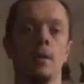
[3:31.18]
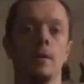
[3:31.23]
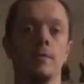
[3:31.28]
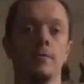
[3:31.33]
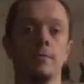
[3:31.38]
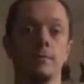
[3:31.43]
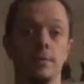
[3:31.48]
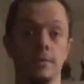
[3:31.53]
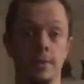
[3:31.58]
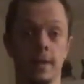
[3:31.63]

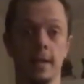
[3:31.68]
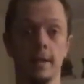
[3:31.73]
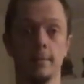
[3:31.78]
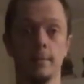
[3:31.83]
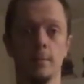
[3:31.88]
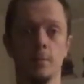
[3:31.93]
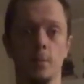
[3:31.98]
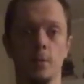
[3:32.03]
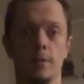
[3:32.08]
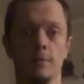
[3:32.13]
same
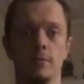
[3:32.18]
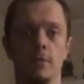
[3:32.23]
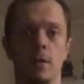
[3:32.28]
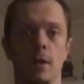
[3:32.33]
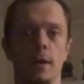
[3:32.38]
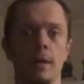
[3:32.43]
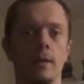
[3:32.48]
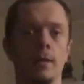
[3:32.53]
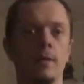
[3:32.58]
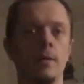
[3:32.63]
with the right,
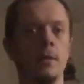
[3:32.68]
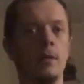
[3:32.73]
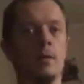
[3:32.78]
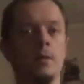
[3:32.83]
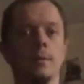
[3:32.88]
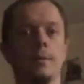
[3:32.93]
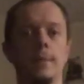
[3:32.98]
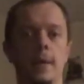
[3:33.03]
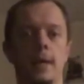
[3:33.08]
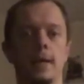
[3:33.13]

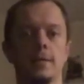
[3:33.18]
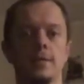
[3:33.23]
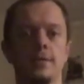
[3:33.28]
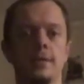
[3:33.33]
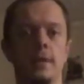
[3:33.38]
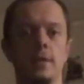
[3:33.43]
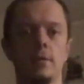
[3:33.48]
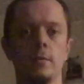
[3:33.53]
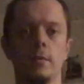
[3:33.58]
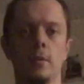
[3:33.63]
Pak Zal,
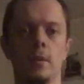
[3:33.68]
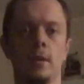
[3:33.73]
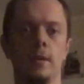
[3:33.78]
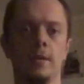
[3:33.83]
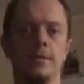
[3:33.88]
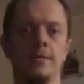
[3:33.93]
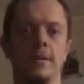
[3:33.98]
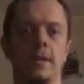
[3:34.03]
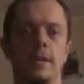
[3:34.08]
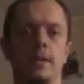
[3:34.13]

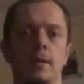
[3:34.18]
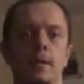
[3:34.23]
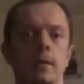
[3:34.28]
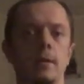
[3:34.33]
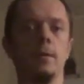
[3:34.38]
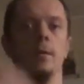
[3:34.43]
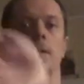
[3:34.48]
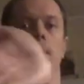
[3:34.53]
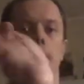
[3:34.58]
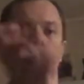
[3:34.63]
centre
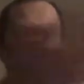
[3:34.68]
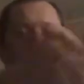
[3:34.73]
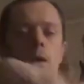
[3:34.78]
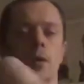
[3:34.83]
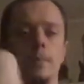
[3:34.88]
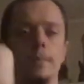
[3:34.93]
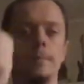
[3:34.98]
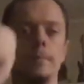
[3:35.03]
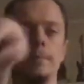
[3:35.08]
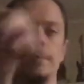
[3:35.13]
palm,
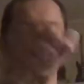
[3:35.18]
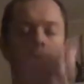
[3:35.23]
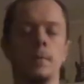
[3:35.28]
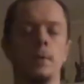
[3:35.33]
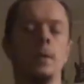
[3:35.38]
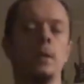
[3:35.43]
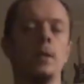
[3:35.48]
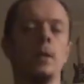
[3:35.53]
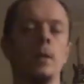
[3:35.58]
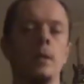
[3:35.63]

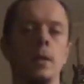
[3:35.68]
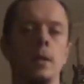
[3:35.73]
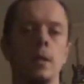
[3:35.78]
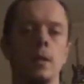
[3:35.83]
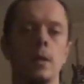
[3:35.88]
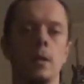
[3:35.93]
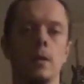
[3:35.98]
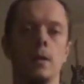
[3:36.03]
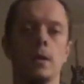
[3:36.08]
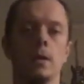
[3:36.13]

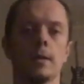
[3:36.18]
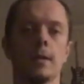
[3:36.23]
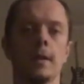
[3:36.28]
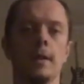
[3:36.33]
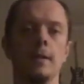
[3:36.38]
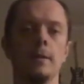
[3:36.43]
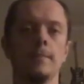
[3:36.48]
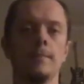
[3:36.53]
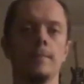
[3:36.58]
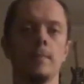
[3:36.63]
okay,
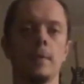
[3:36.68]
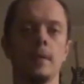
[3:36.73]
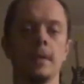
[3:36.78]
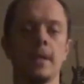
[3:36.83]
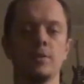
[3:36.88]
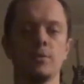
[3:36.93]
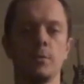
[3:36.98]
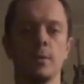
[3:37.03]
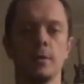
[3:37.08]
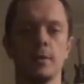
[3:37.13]
and that's
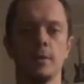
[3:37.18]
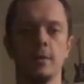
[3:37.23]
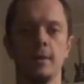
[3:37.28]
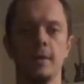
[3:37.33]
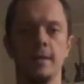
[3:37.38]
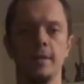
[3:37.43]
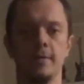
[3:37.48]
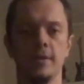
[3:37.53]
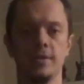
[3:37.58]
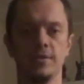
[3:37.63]
where we're going to leave
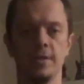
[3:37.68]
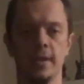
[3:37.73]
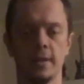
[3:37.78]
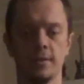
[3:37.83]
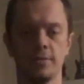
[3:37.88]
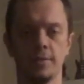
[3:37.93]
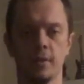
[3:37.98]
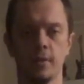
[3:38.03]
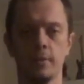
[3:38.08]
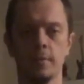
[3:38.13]
this
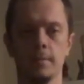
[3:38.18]
section.